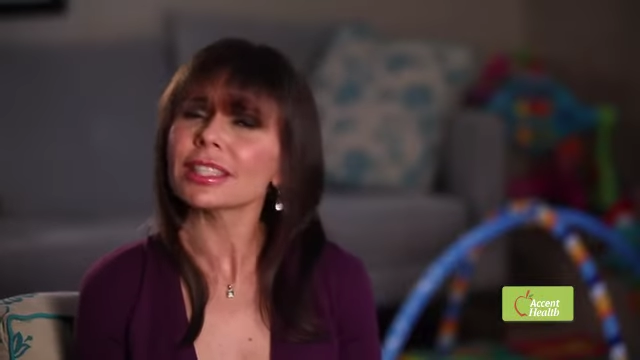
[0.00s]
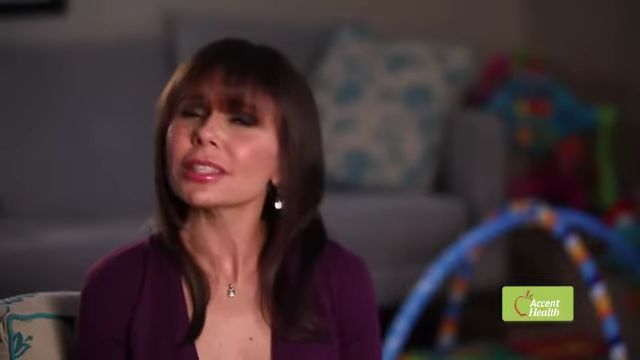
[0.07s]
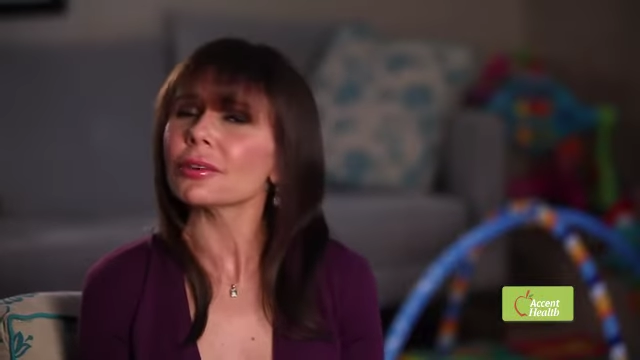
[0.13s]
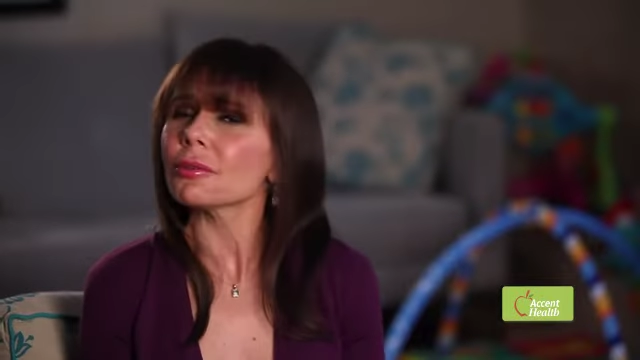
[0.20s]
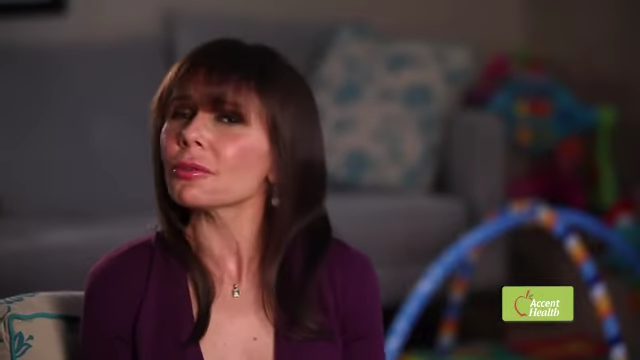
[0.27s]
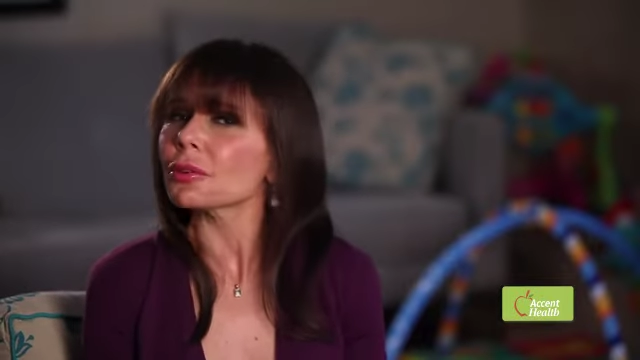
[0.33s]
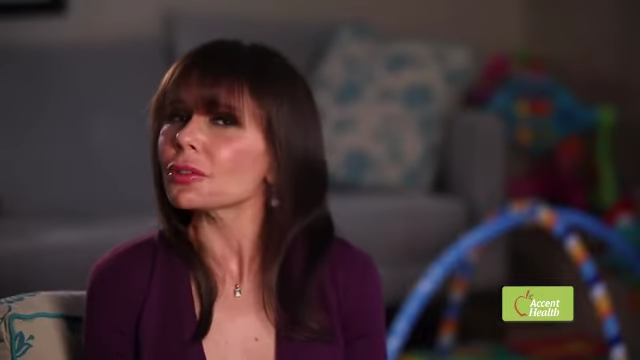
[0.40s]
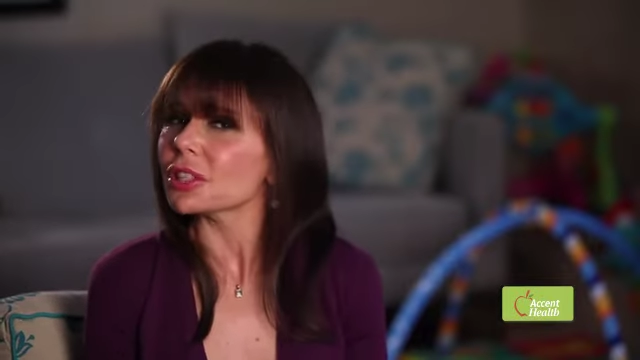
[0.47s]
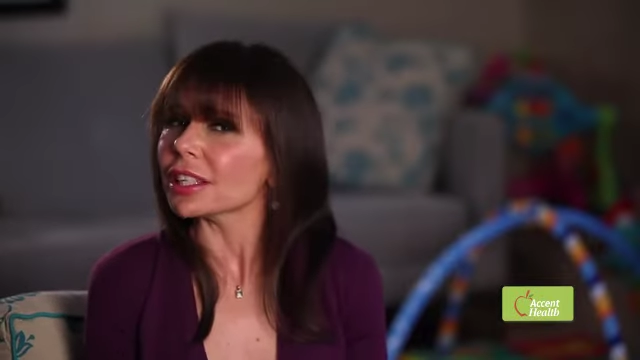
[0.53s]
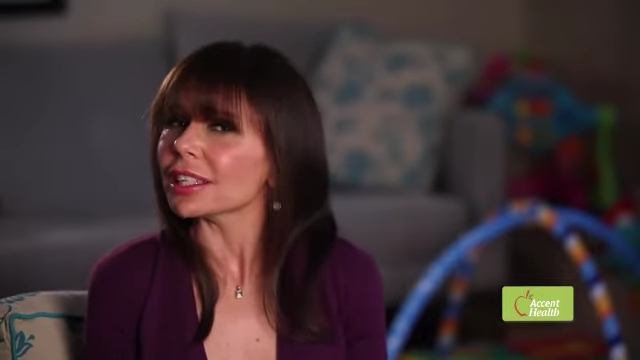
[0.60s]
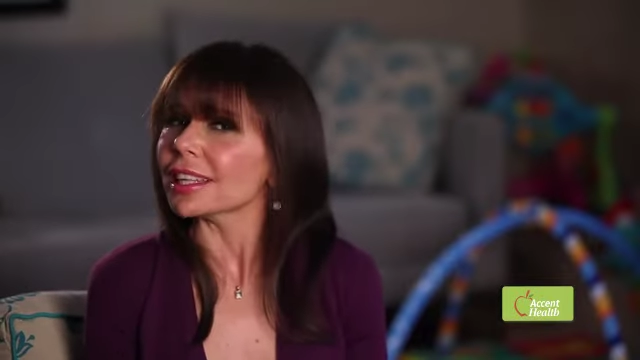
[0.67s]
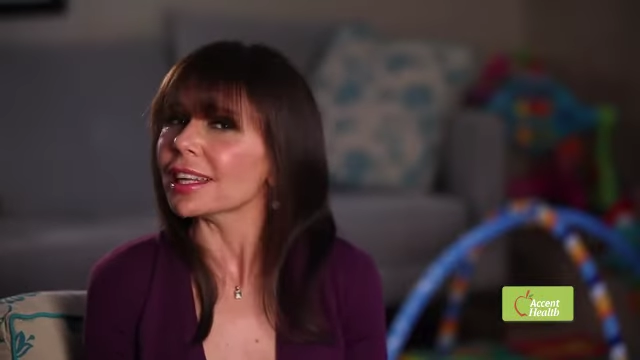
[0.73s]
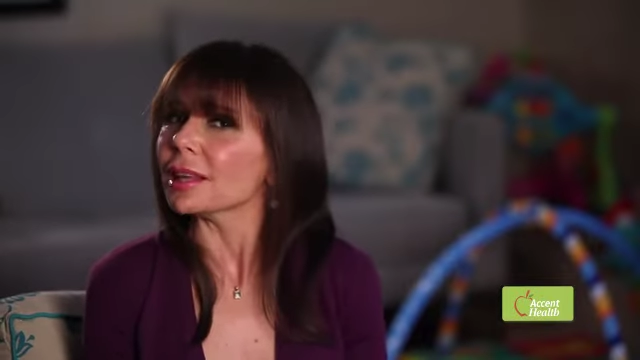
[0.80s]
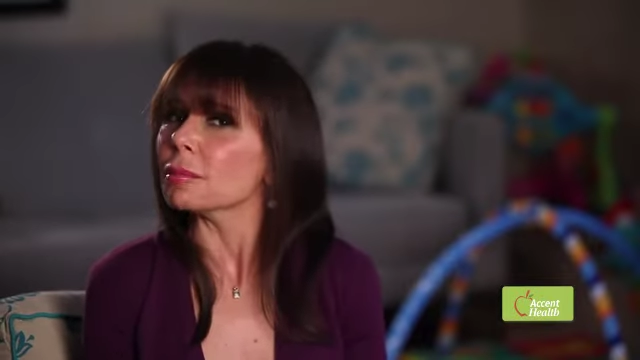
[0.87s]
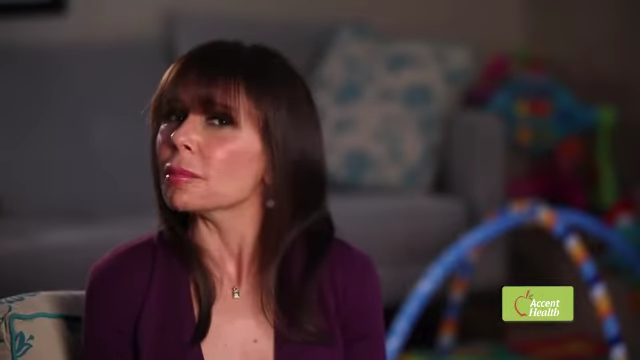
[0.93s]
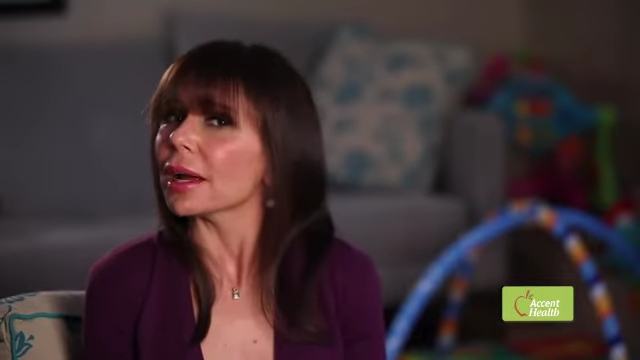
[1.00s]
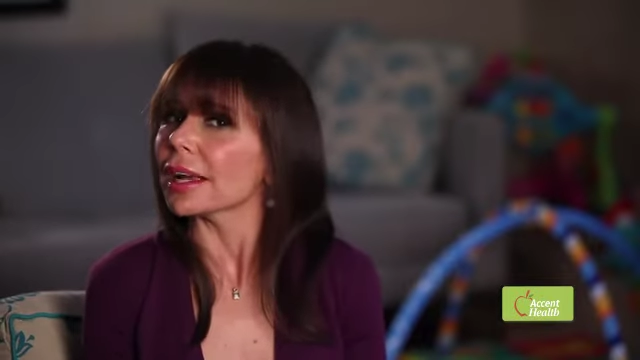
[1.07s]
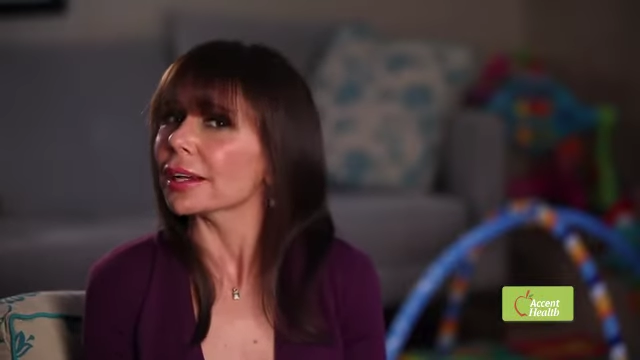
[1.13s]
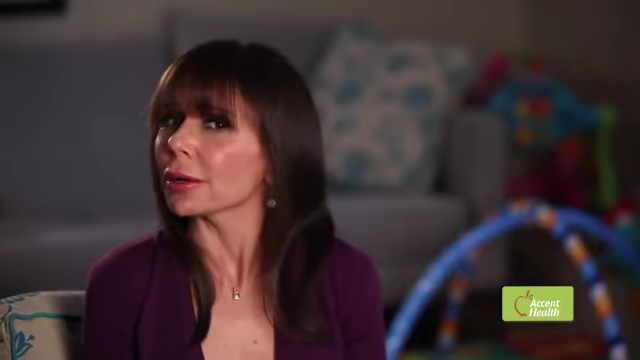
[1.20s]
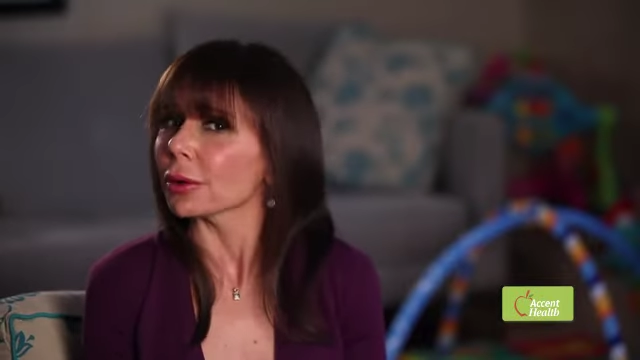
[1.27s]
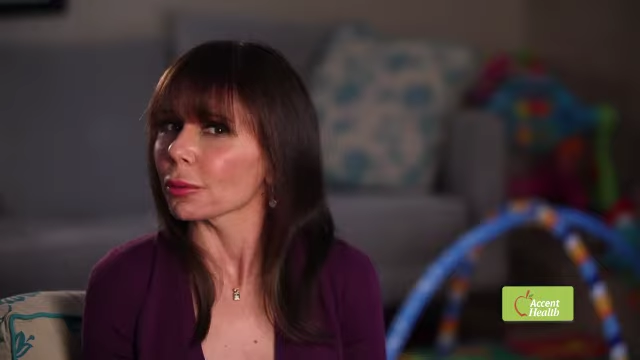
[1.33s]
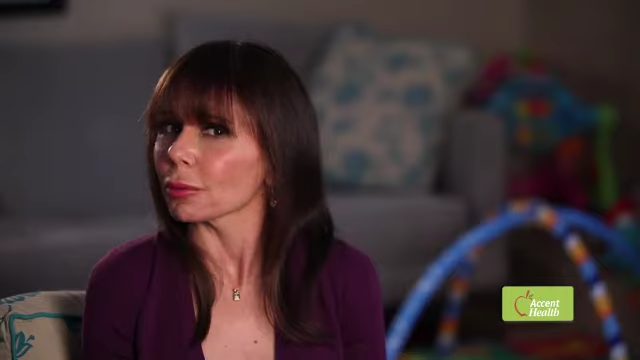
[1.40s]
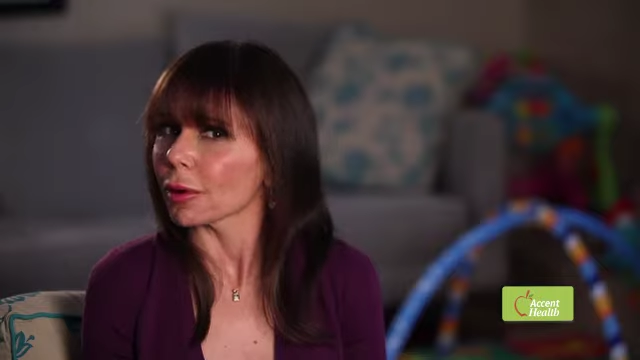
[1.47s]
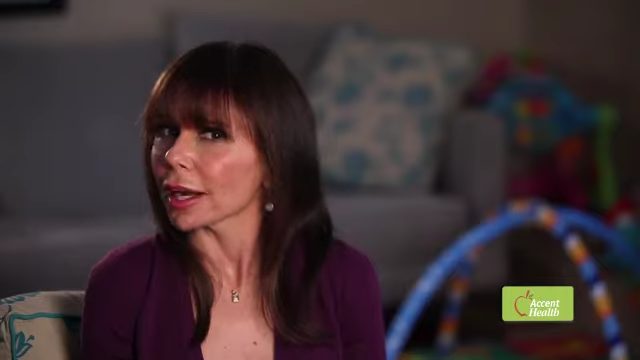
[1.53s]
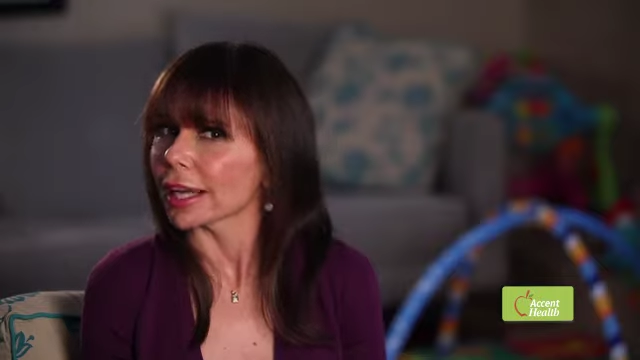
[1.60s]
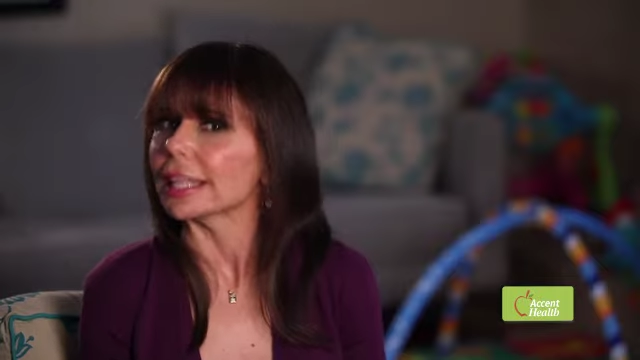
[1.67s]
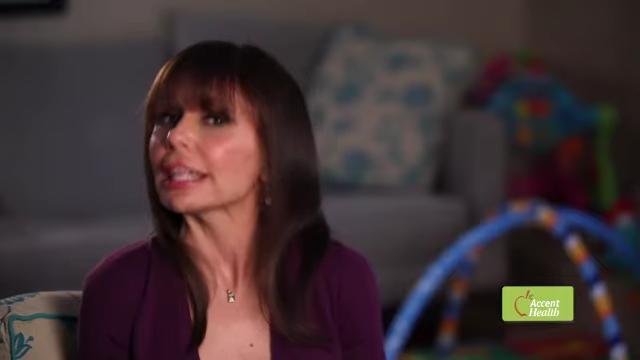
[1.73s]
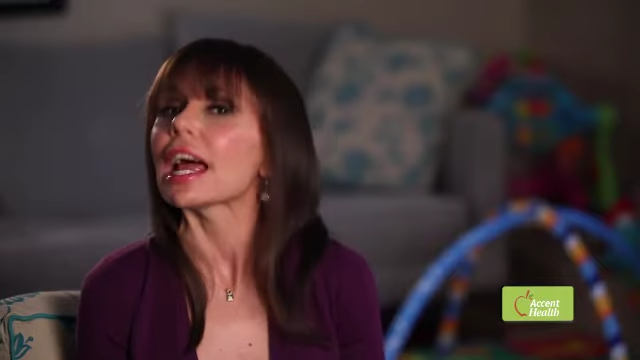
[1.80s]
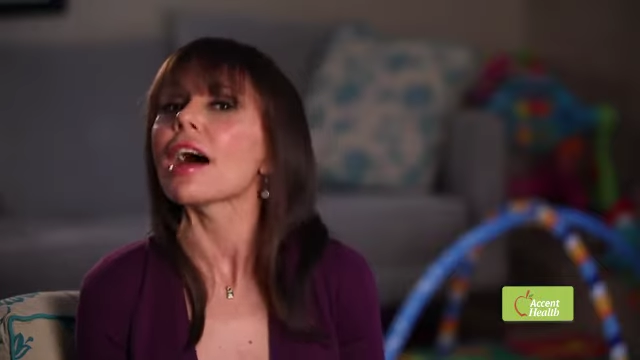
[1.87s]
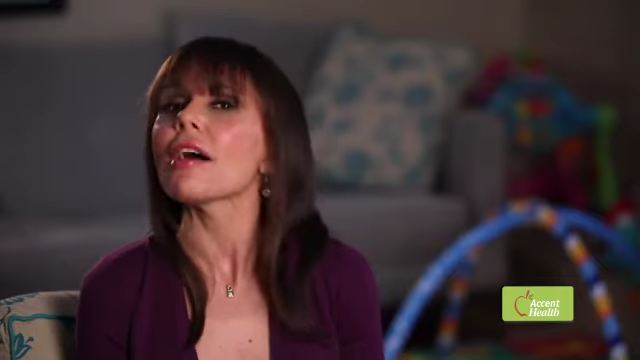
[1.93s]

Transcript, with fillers: so Virginia and Mike are right.